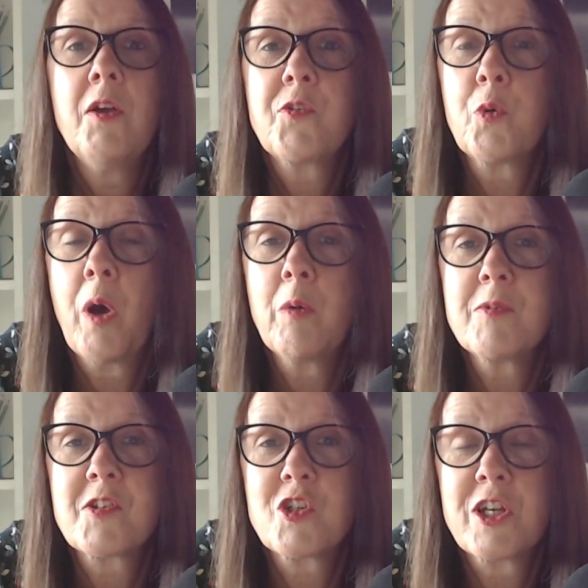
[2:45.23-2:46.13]
So I
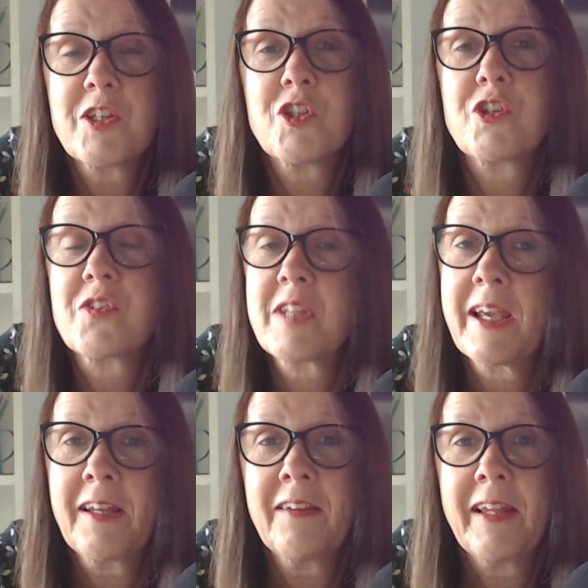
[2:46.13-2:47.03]
would suggest your
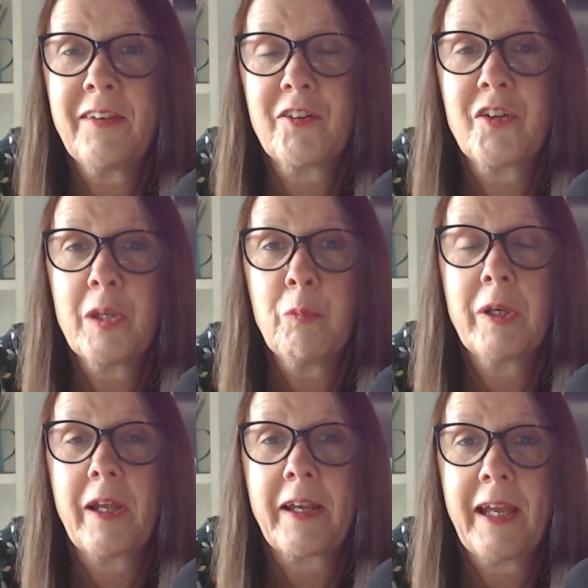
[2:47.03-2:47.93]
second
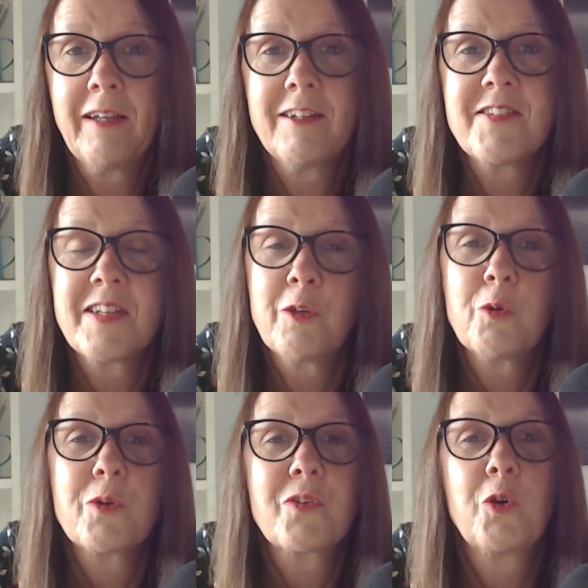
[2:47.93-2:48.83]
entertainment account in
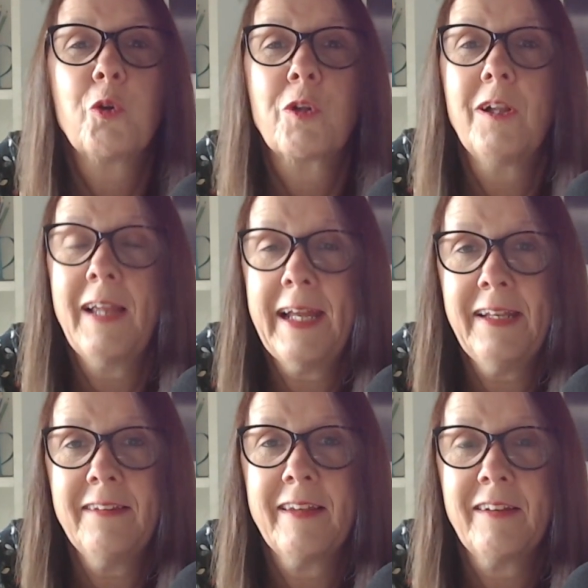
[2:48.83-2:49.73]
Xero is called
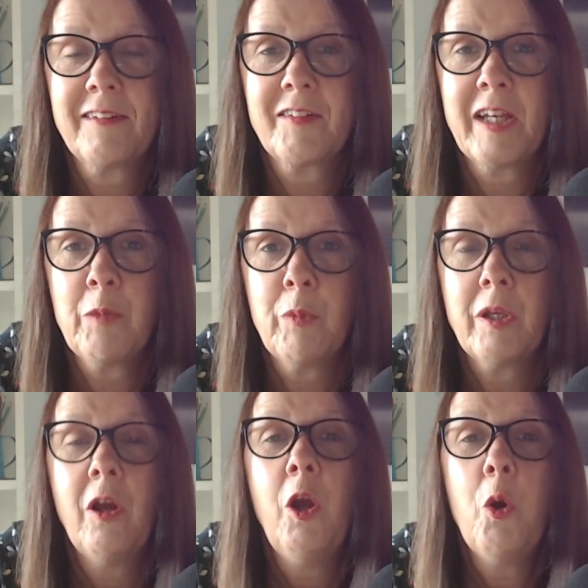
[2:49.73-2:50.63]
client
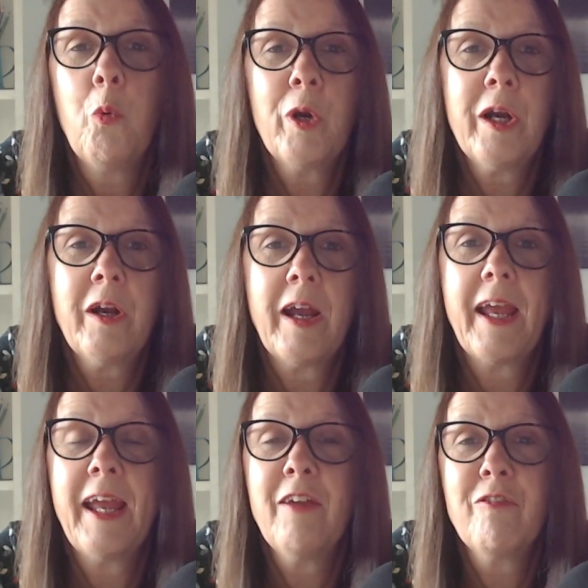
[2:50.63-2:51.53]
entertainment,
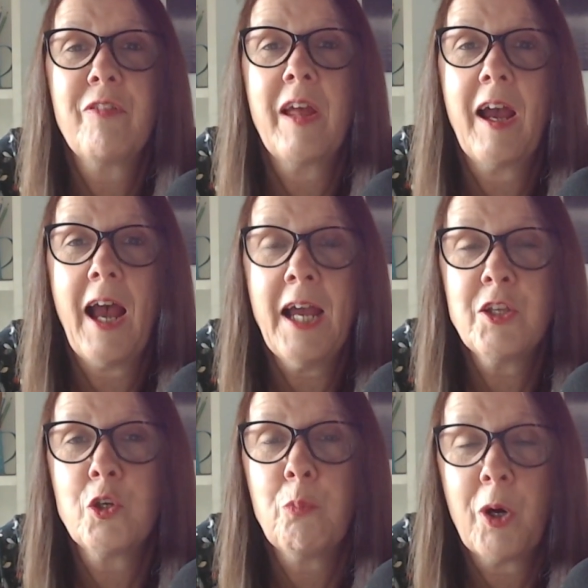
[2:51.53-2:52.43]
where if the
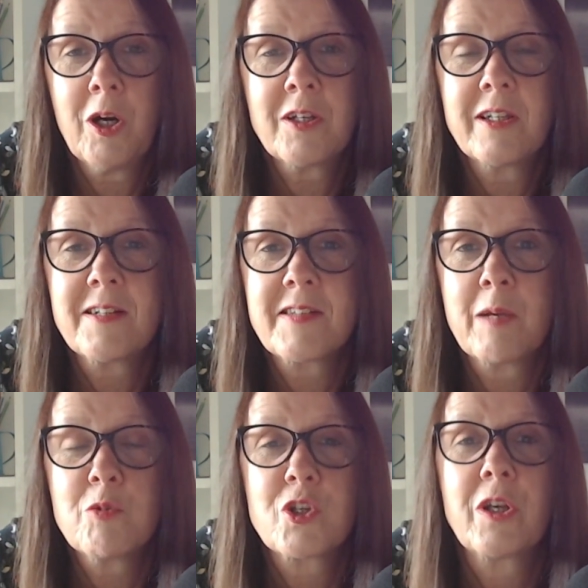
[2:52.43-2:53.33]
annual party
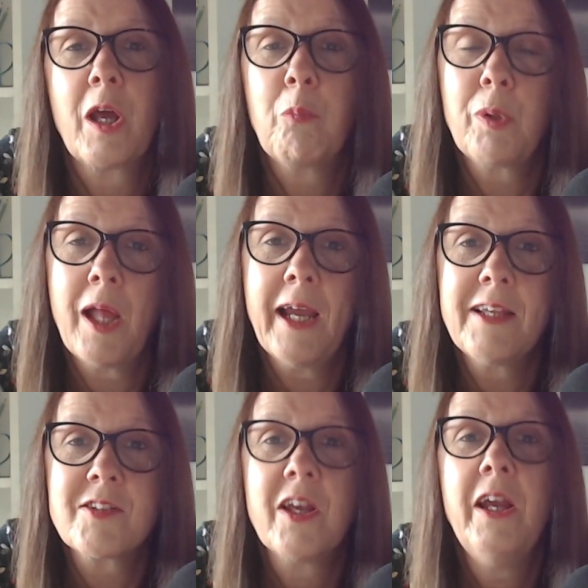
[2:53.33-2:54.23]
exemption
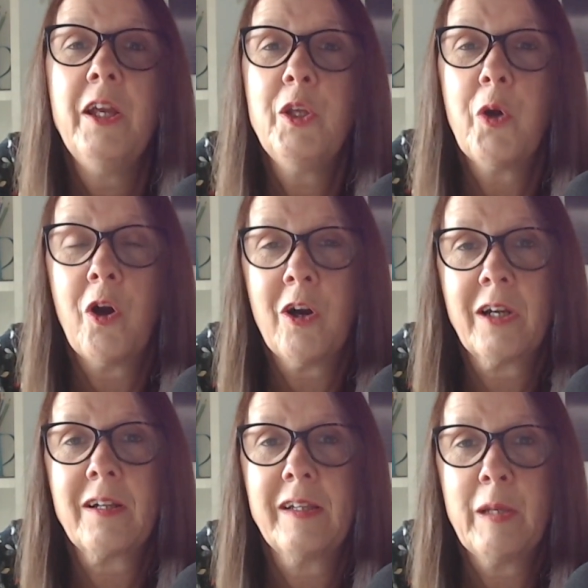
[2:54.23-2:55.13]
applies, you
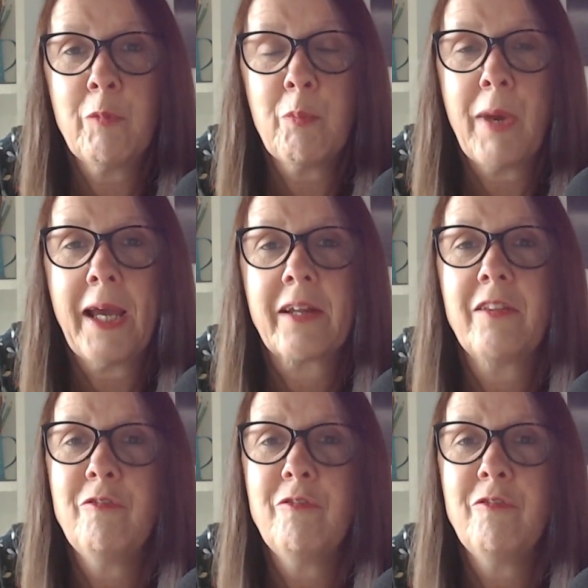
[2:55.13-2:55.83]
are claiming back the